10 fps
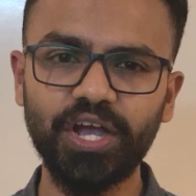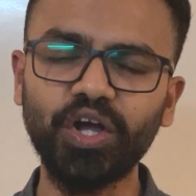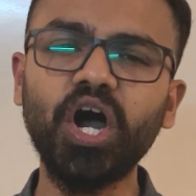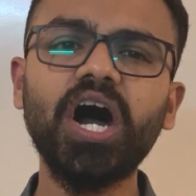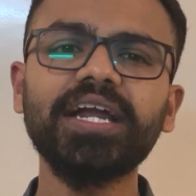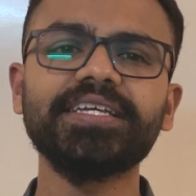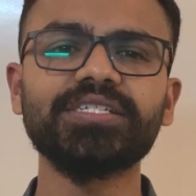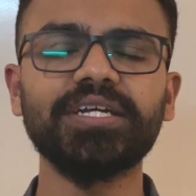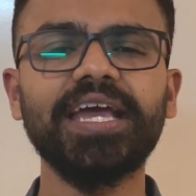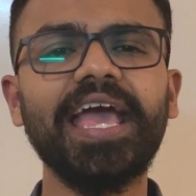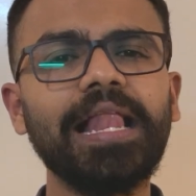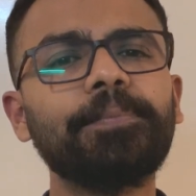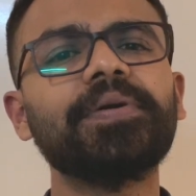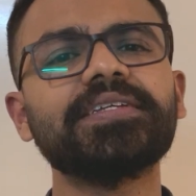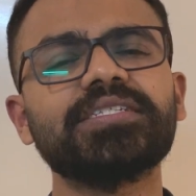God is going to
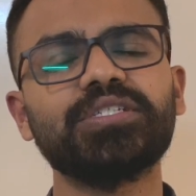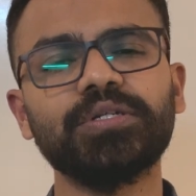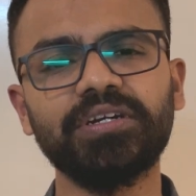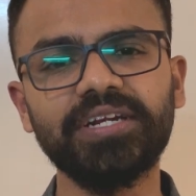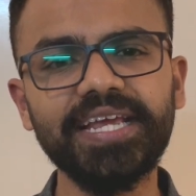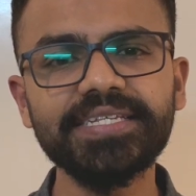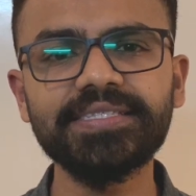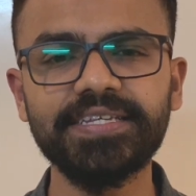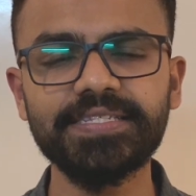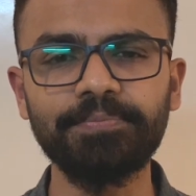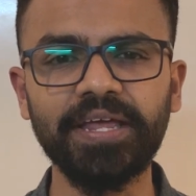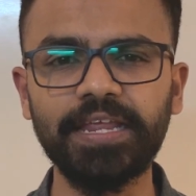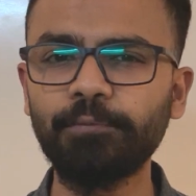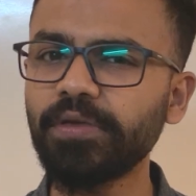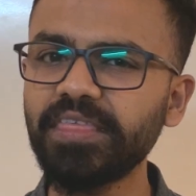help us to raise this
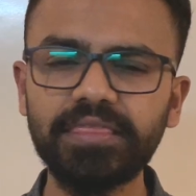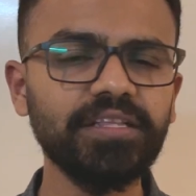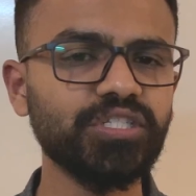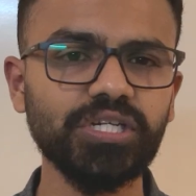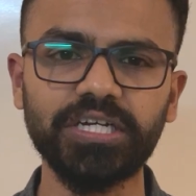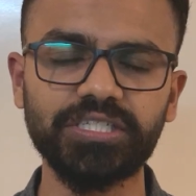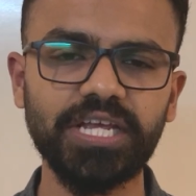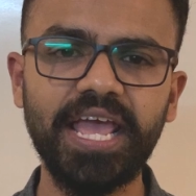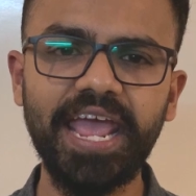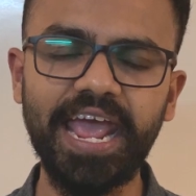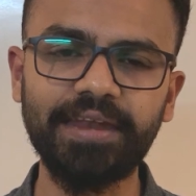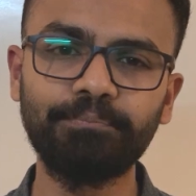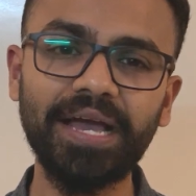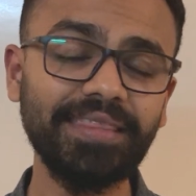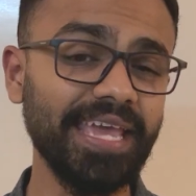money within the church. And
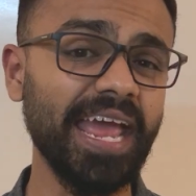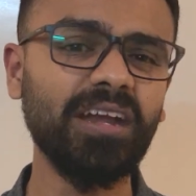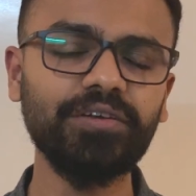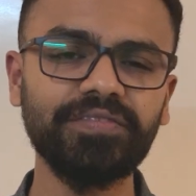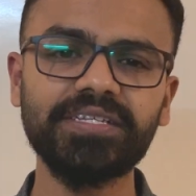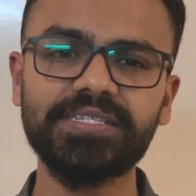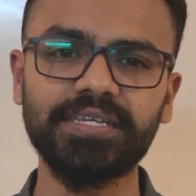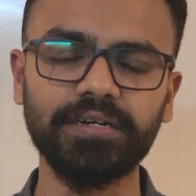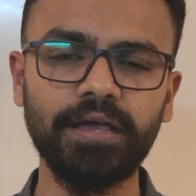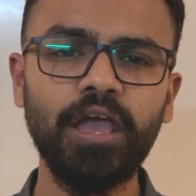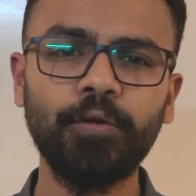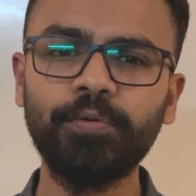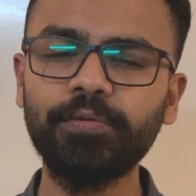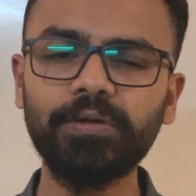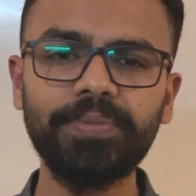by the end of this year,
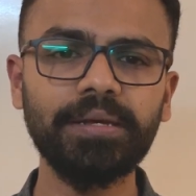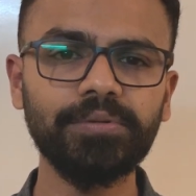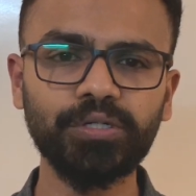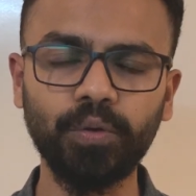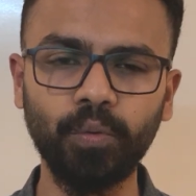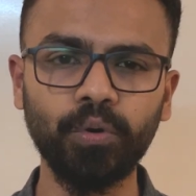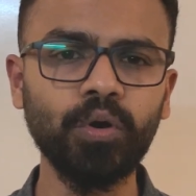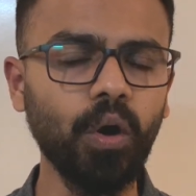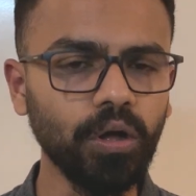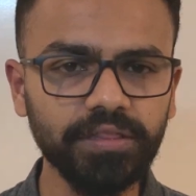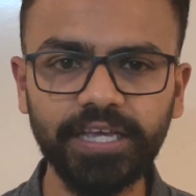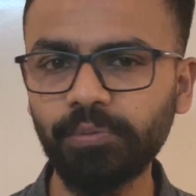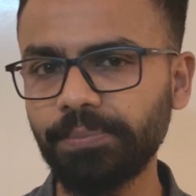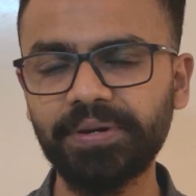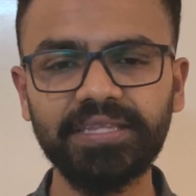we will be able to own all the
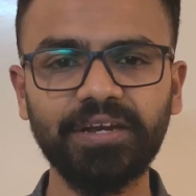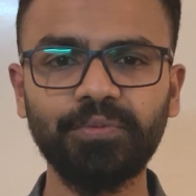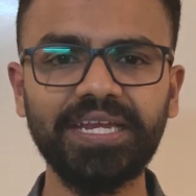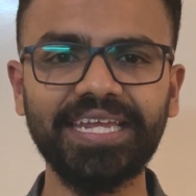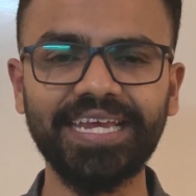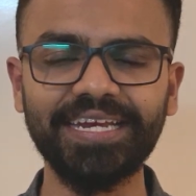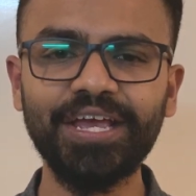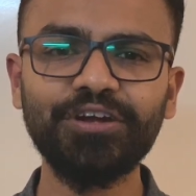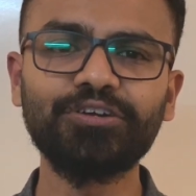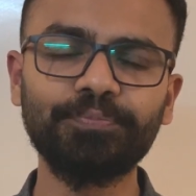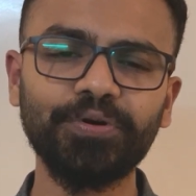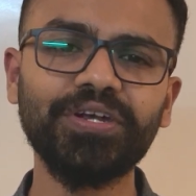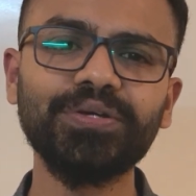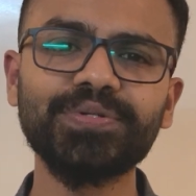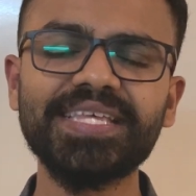equipment that we need to
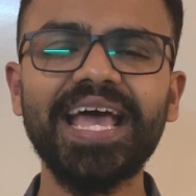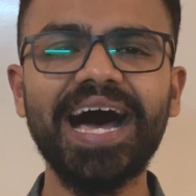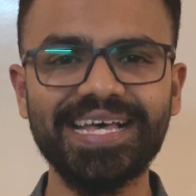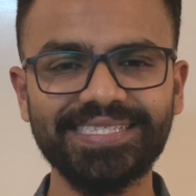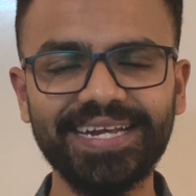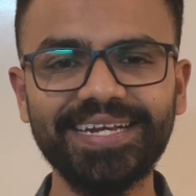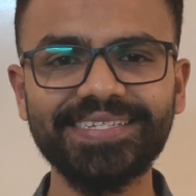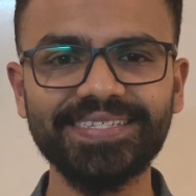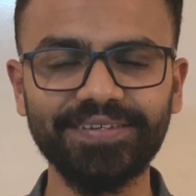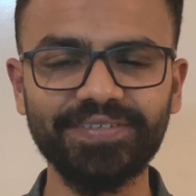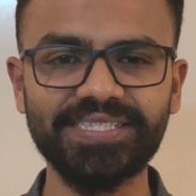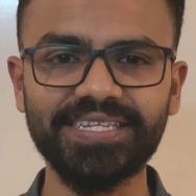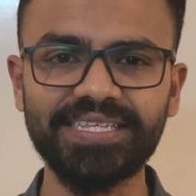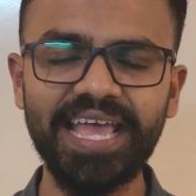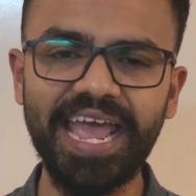produce our Sunday
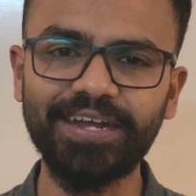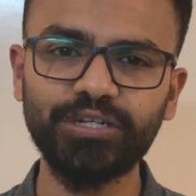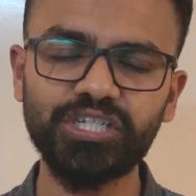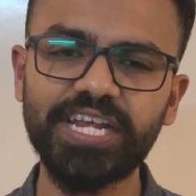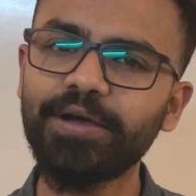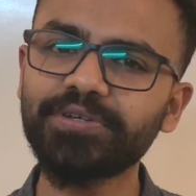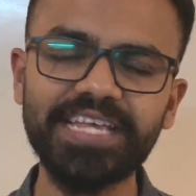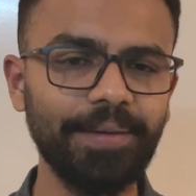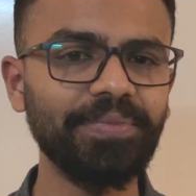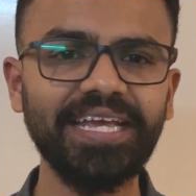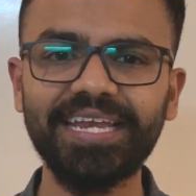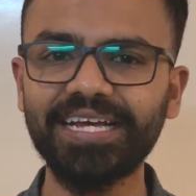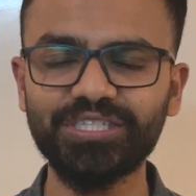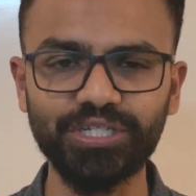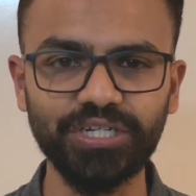services and to share what's happening in
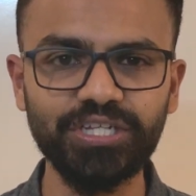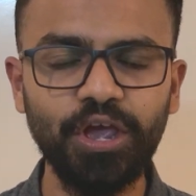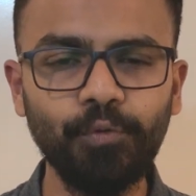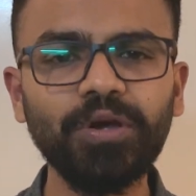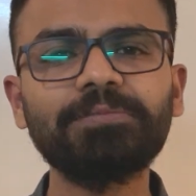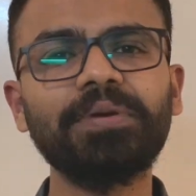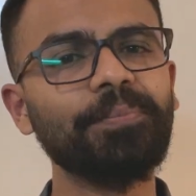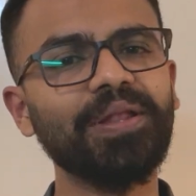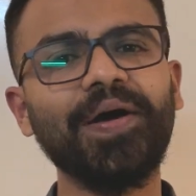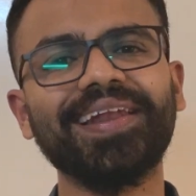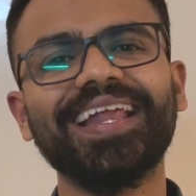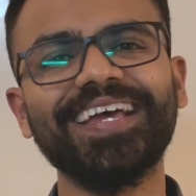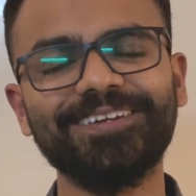our church with people online.